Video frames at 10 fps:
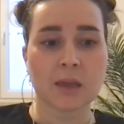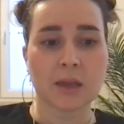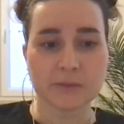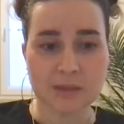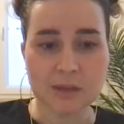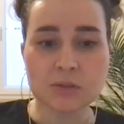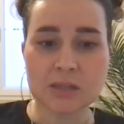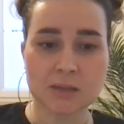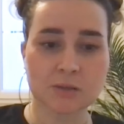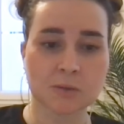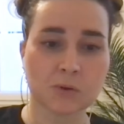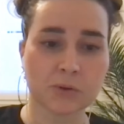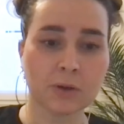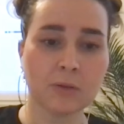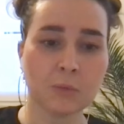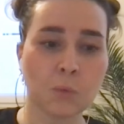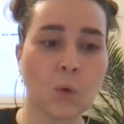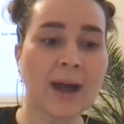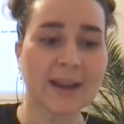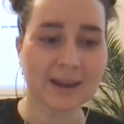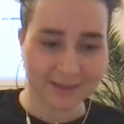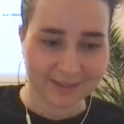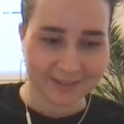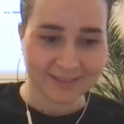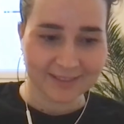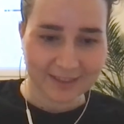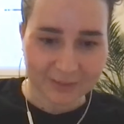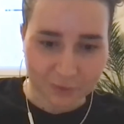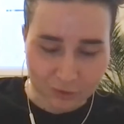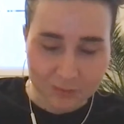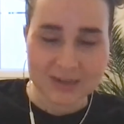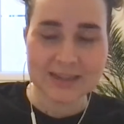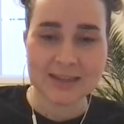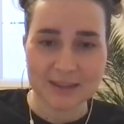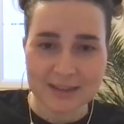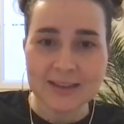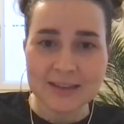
the UTXO model, while extremely